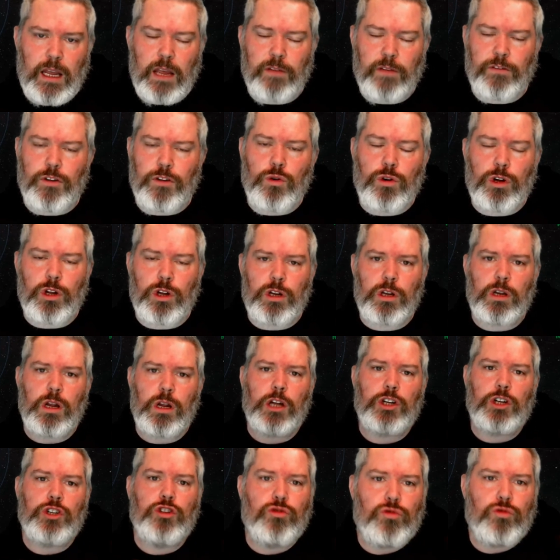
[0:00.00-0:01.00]
If you can
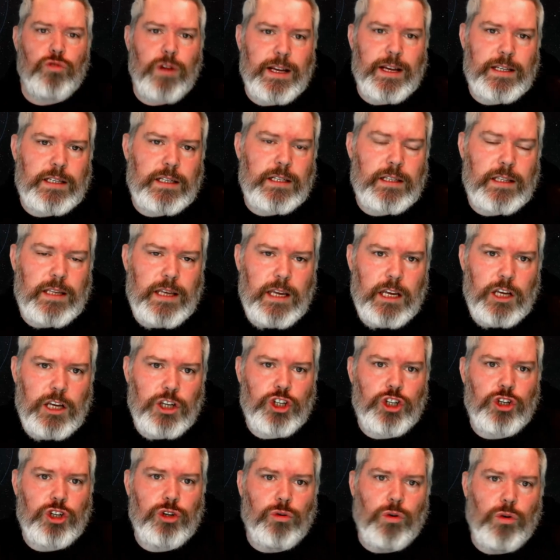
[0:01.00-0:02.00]
address the
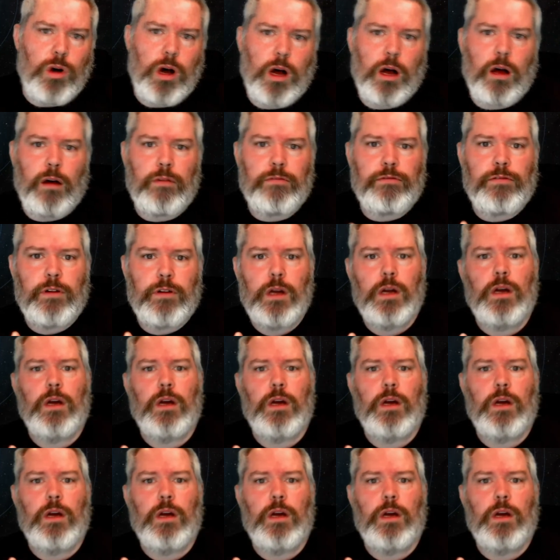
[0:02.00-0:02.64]
issue of